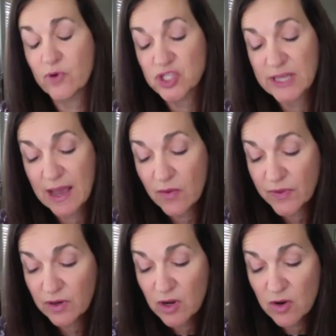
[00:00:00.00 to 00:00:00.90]
out there
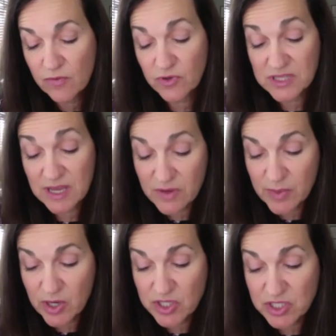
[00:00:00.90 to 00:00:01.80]
for saving
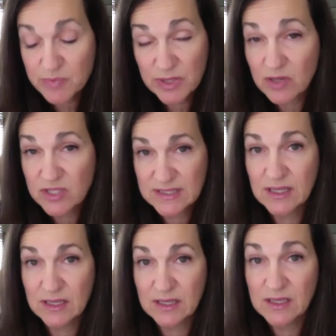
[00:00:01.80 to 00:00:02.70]
marriages, but there still
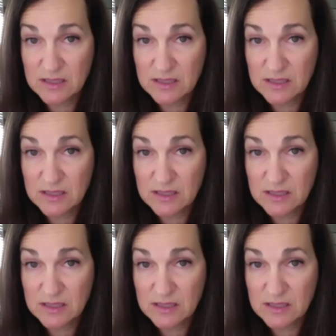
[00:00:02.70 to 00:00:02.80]
is.